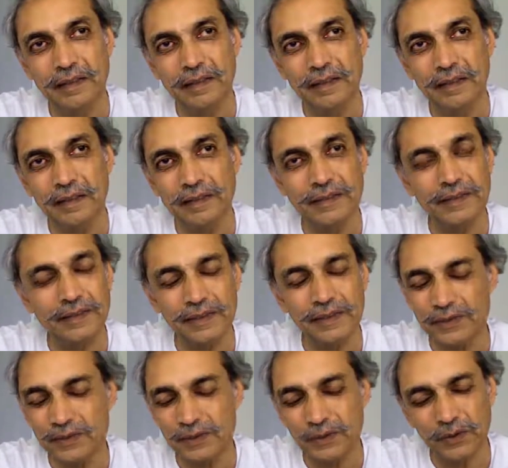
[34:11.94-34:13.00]
And there
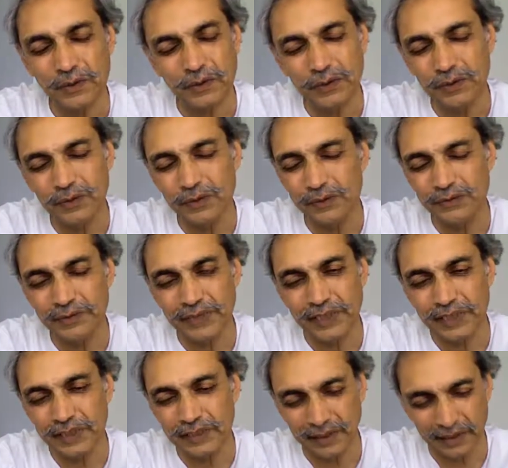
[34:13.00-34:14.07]
is no
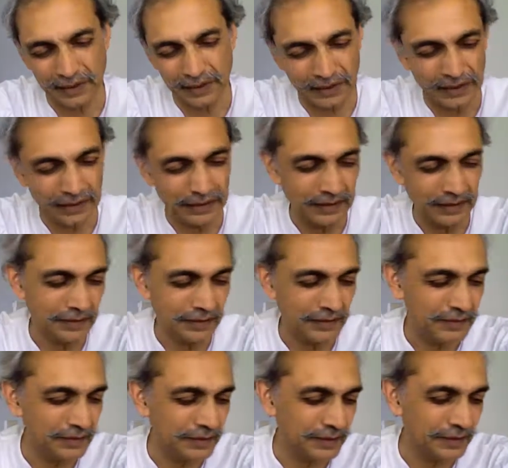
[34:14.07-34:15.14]
Vignan,
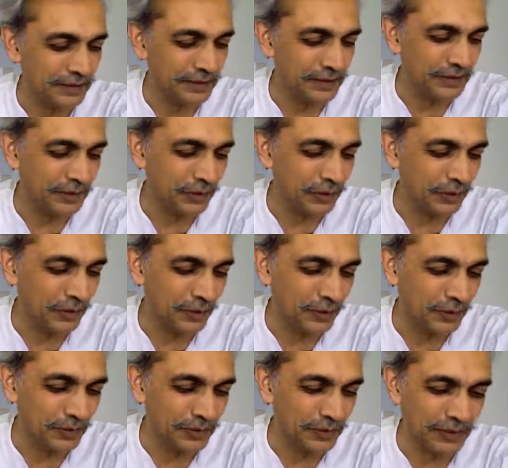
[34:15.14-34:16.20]
there is no
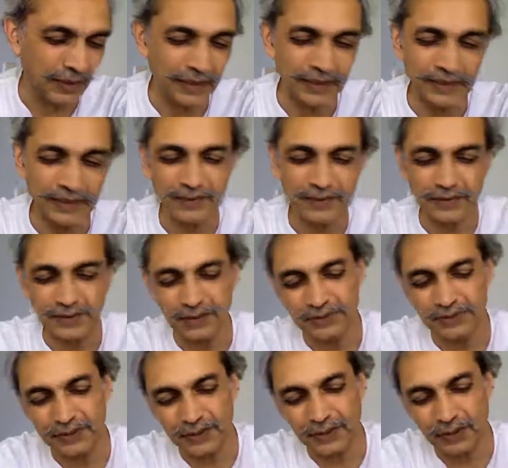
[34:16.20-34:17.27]
science
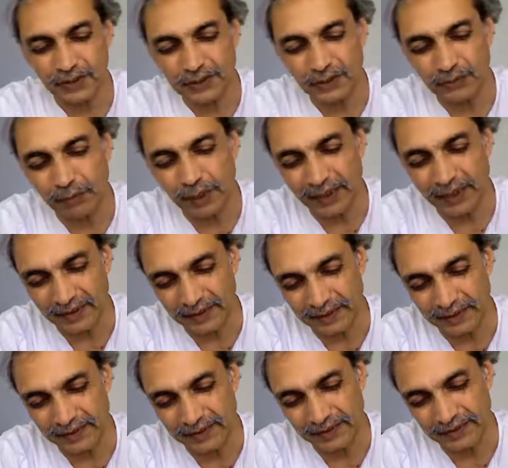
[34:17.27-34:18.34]
of the autopilot
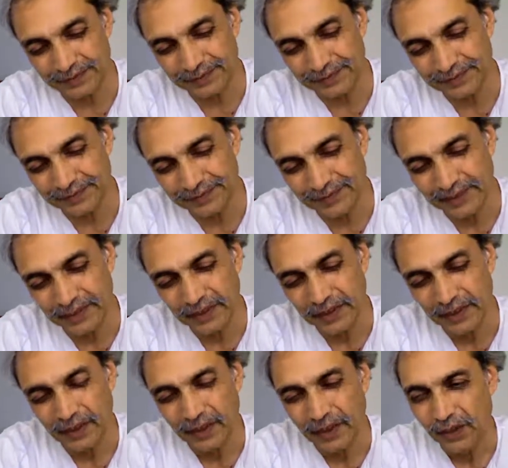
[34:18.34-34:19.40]

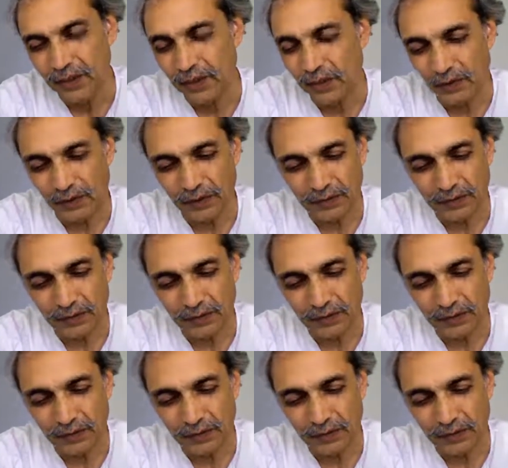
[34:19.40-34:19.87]
of